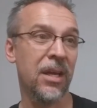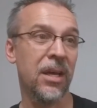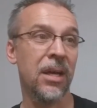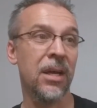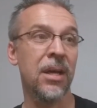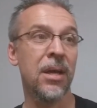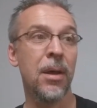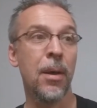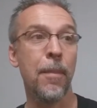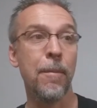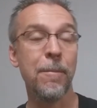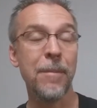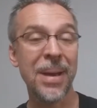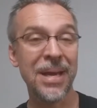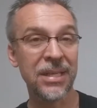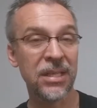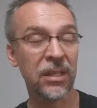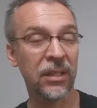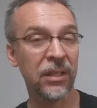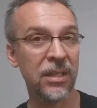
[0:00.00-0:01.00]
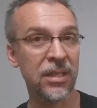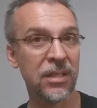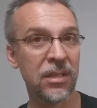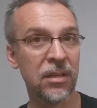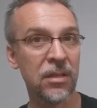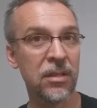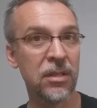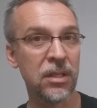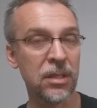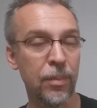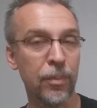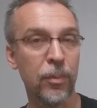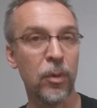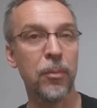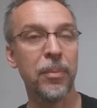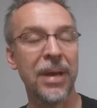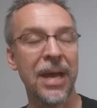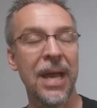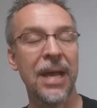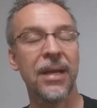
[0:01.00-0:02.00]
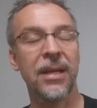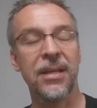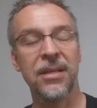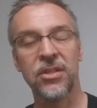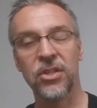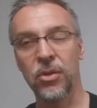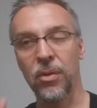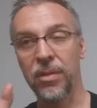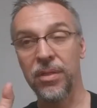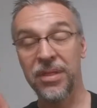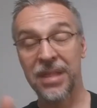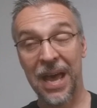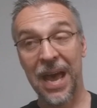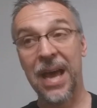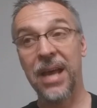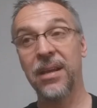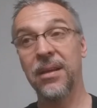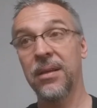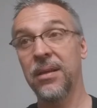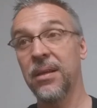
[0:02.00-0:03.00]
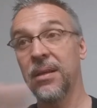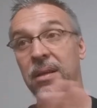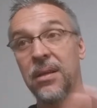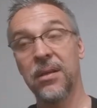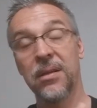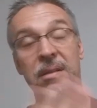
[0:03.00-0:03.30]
the Mentalist Symbol Pack, and so that,